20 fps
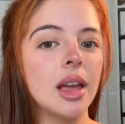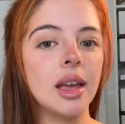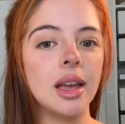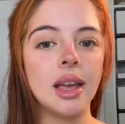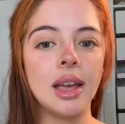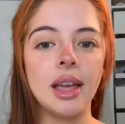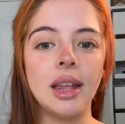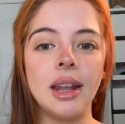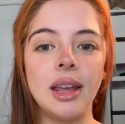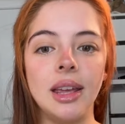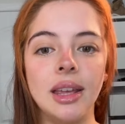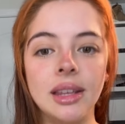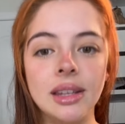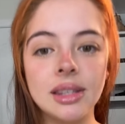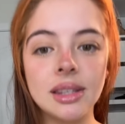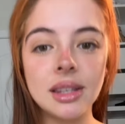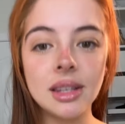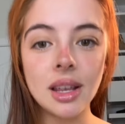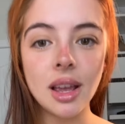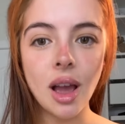It
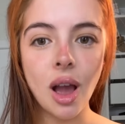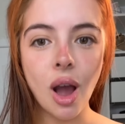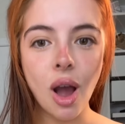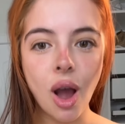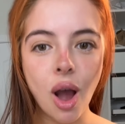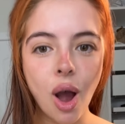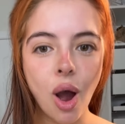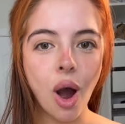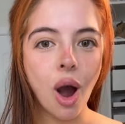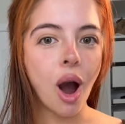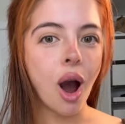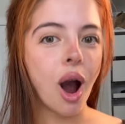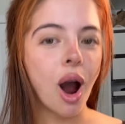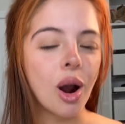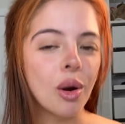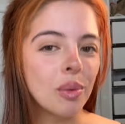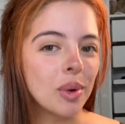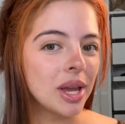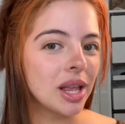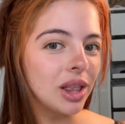is.
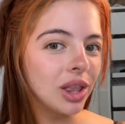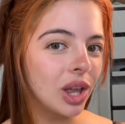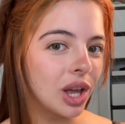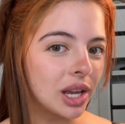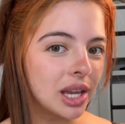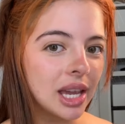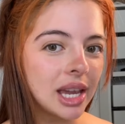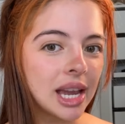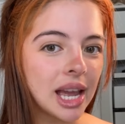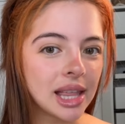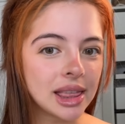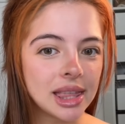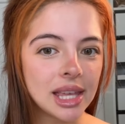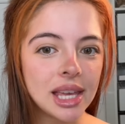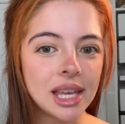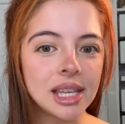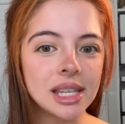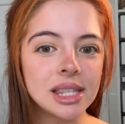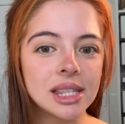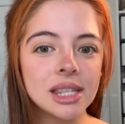Are we looking at
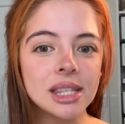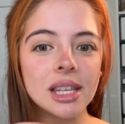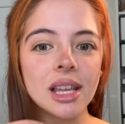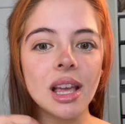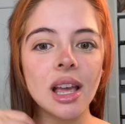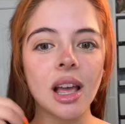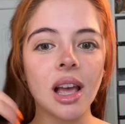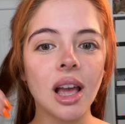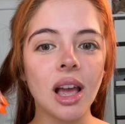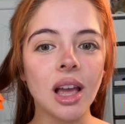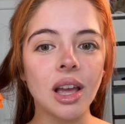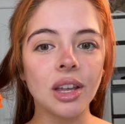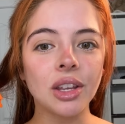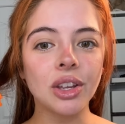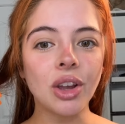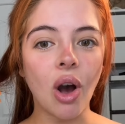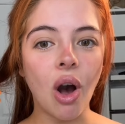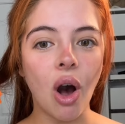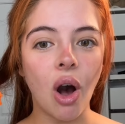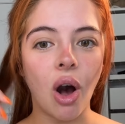this?
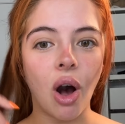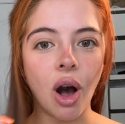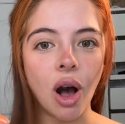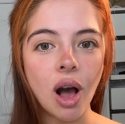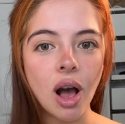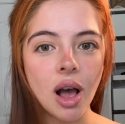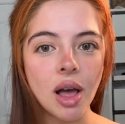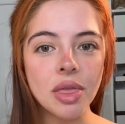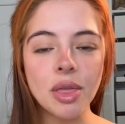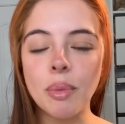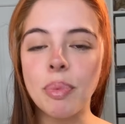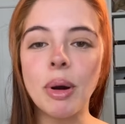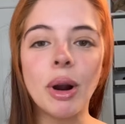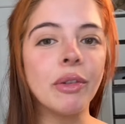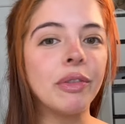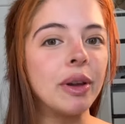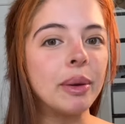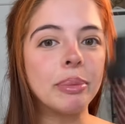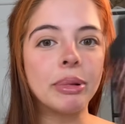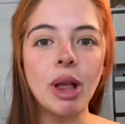Y'all, the
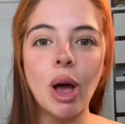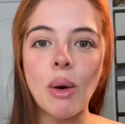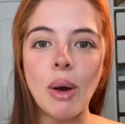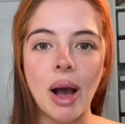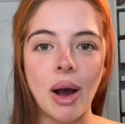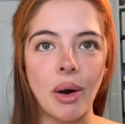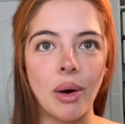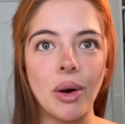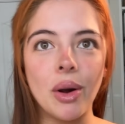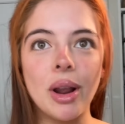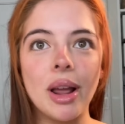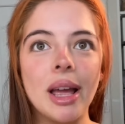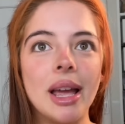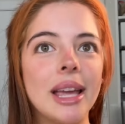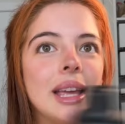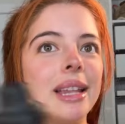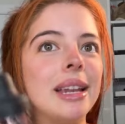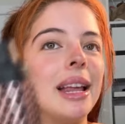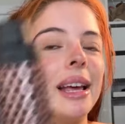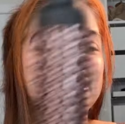perfect blowout
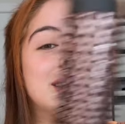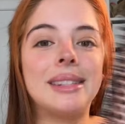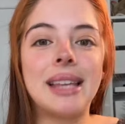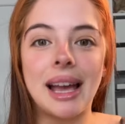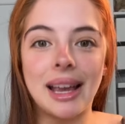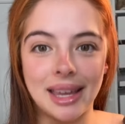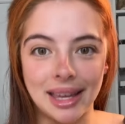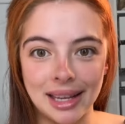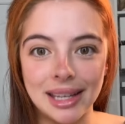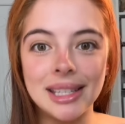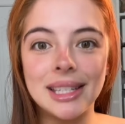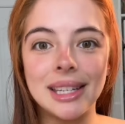in a second.